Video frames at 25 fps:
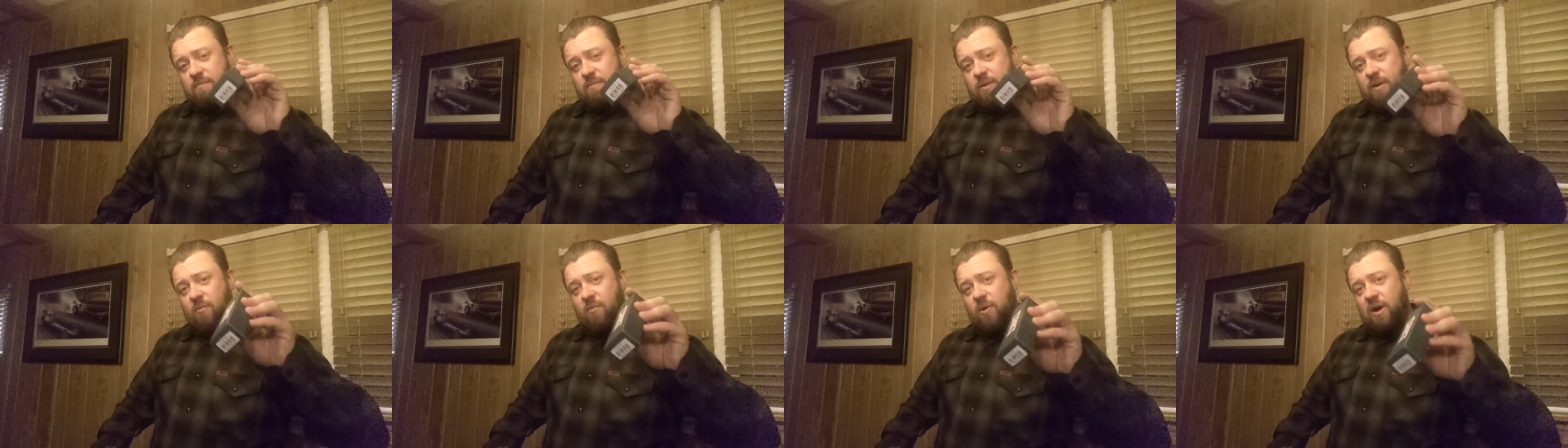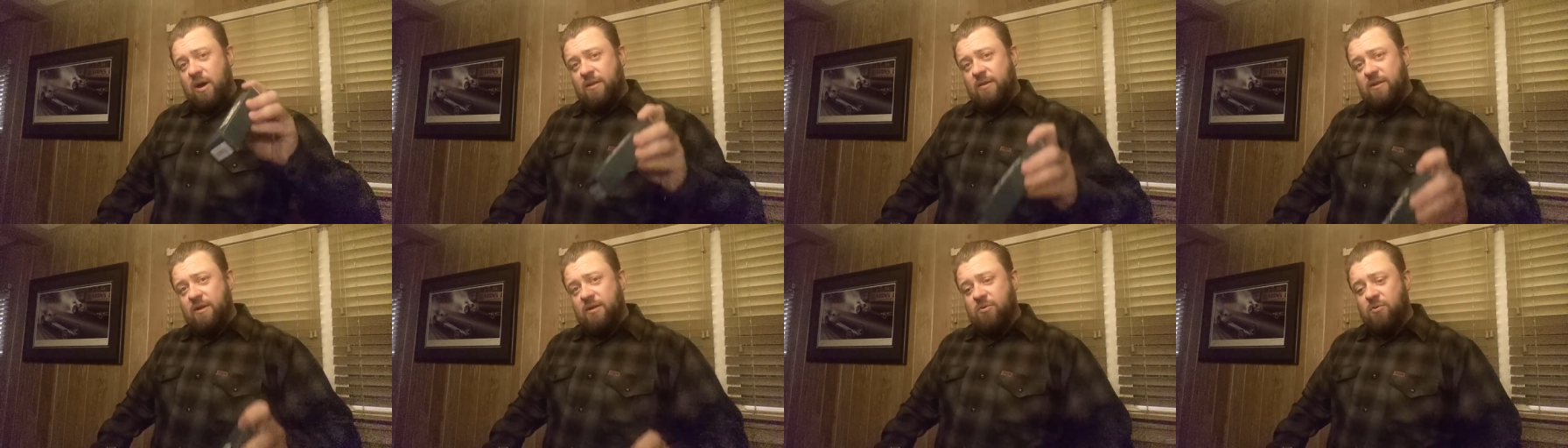Been
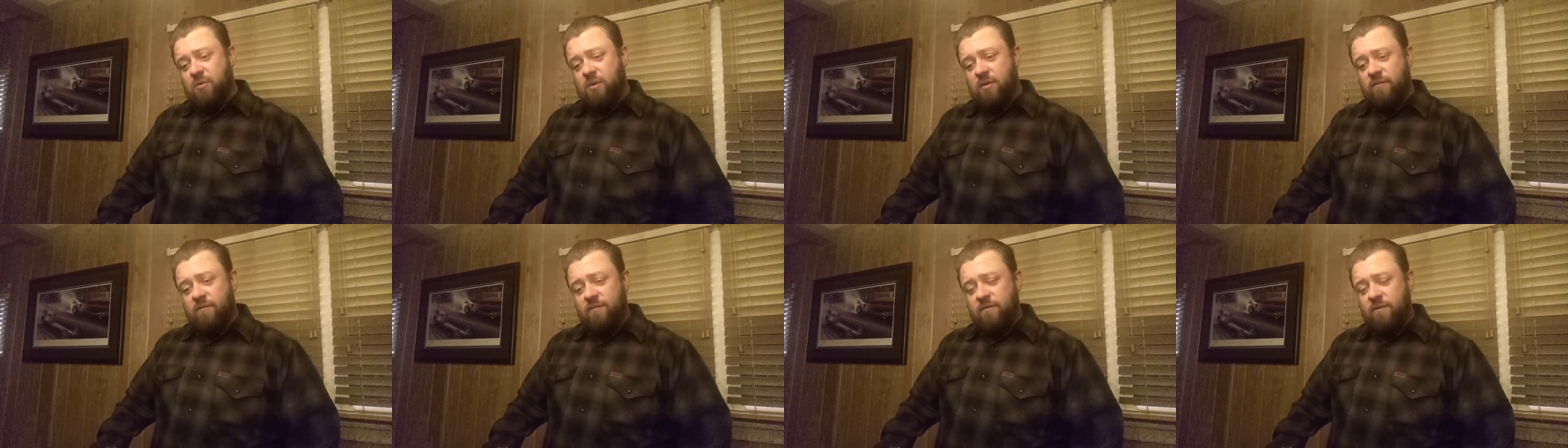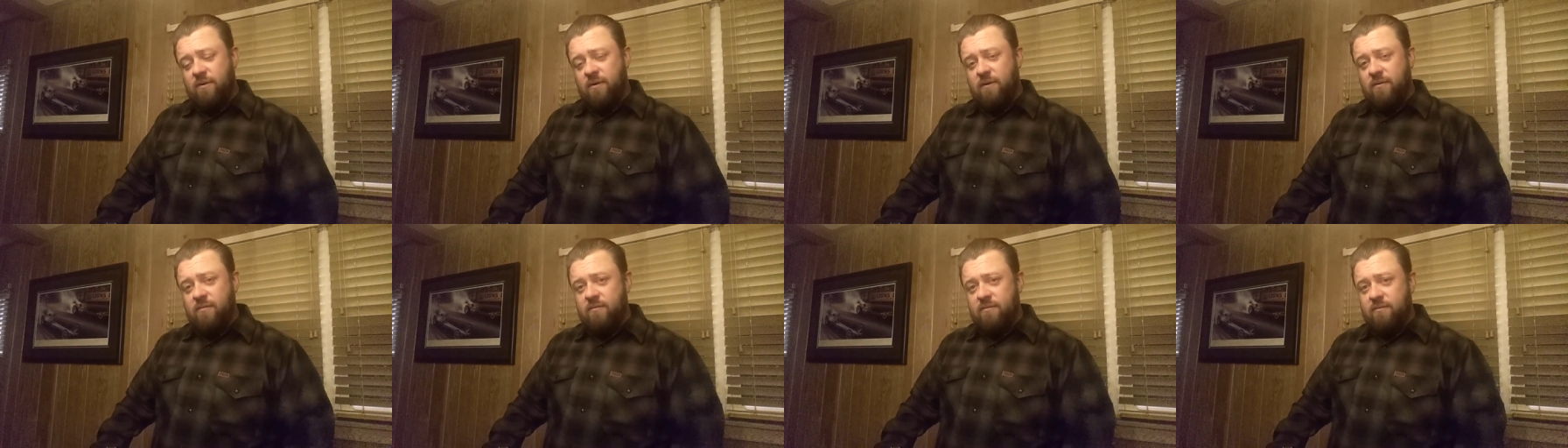wanting this one
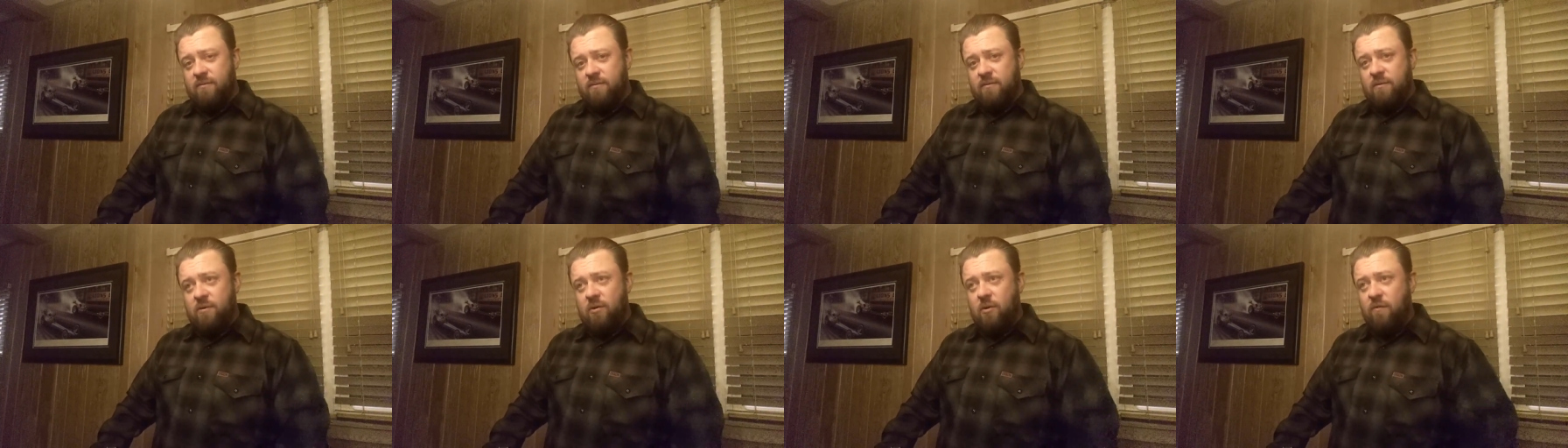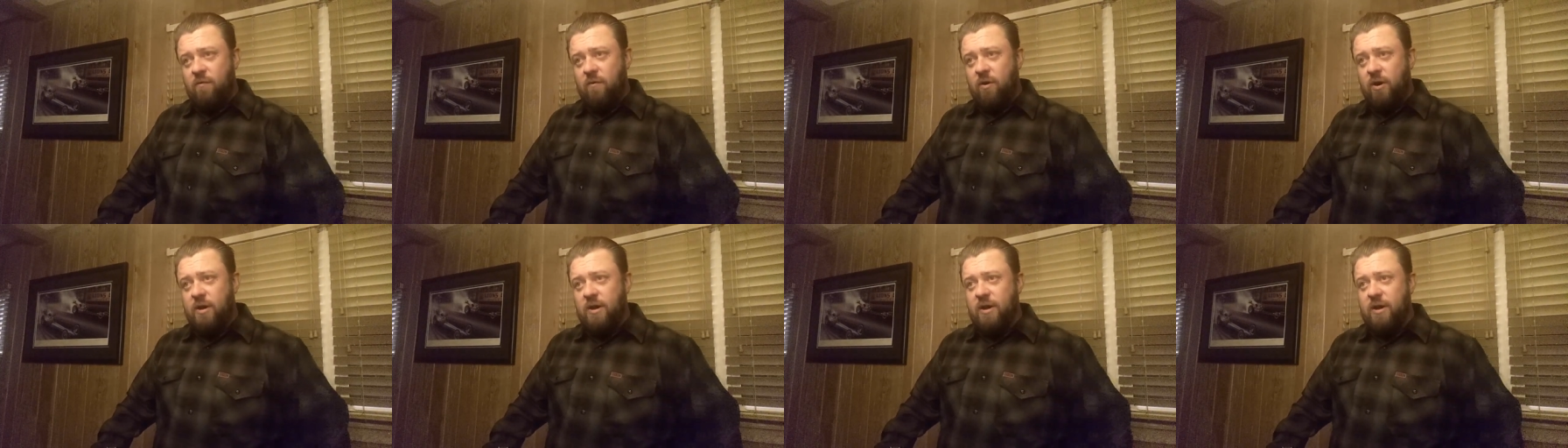for
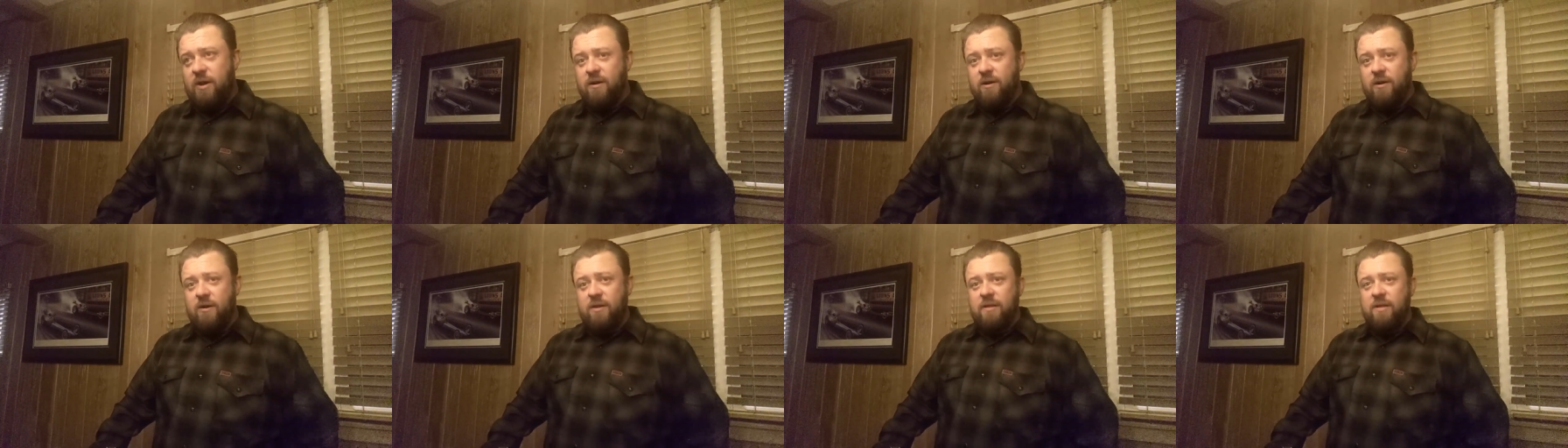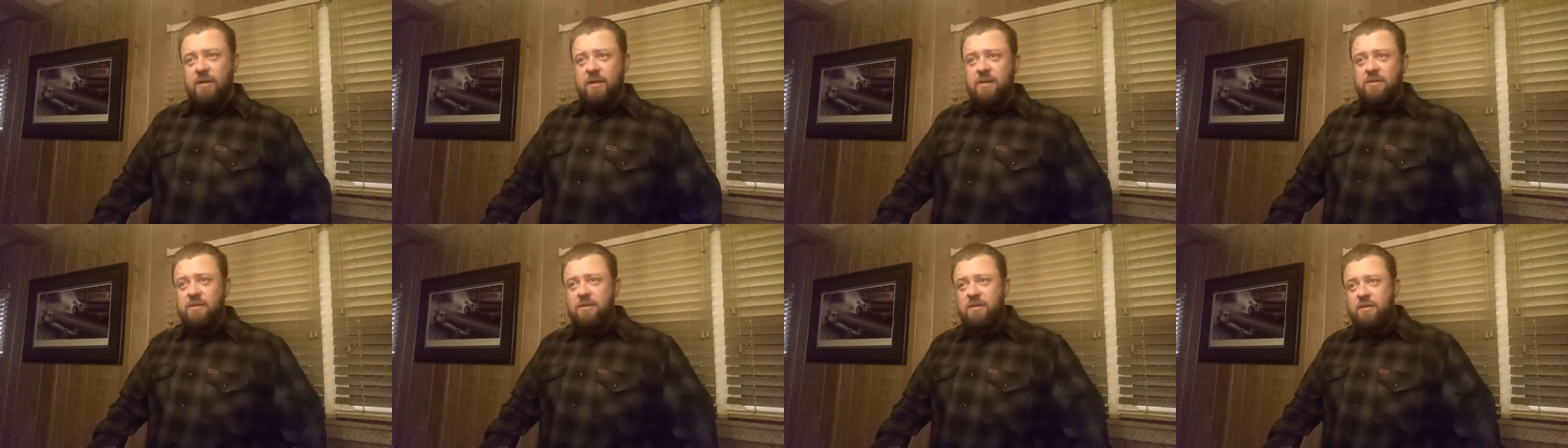over a year at
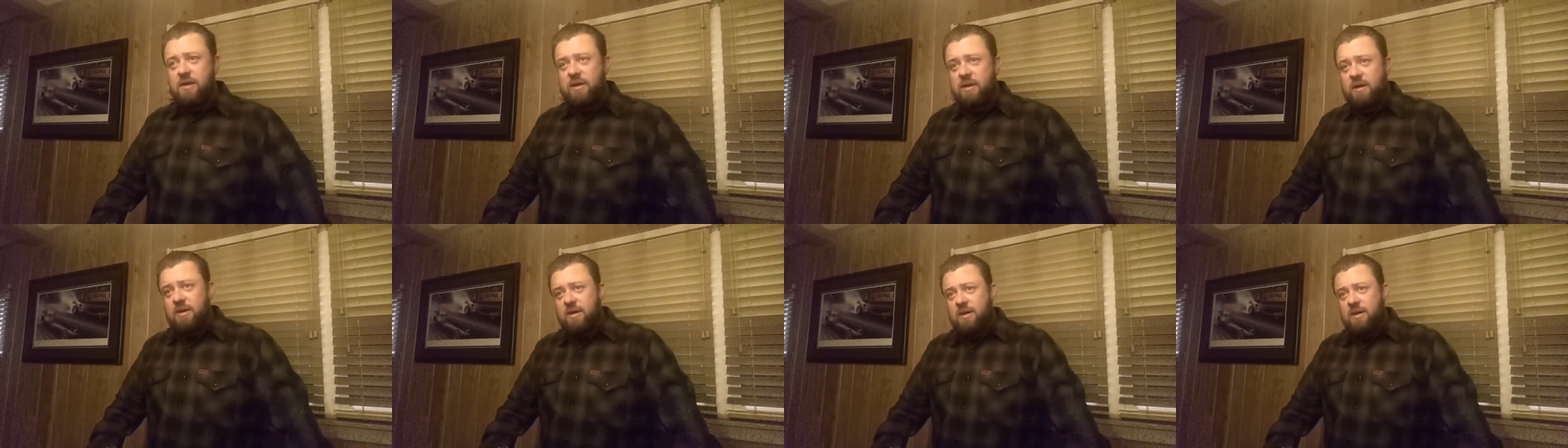least.